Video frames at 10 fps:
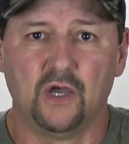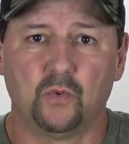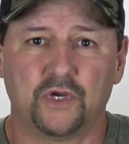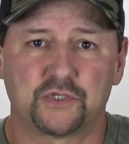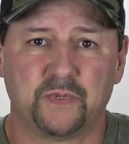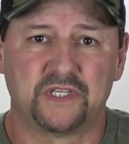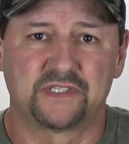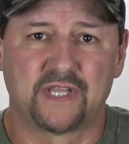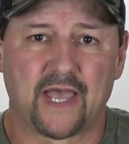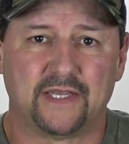which
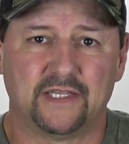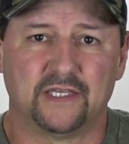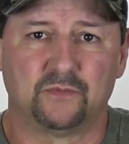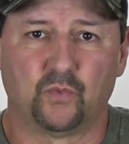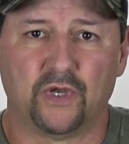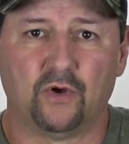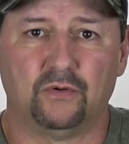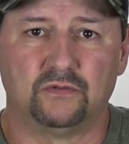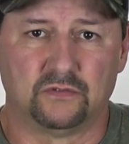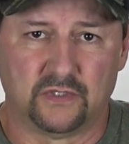means that it will,
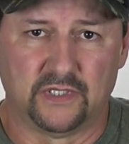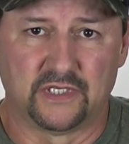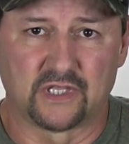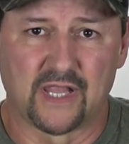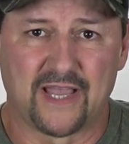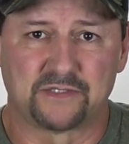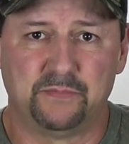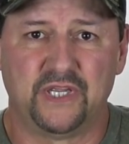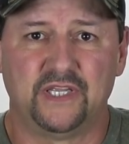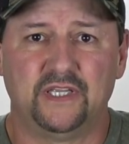in class
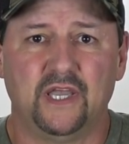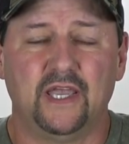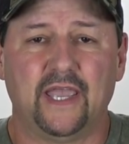B,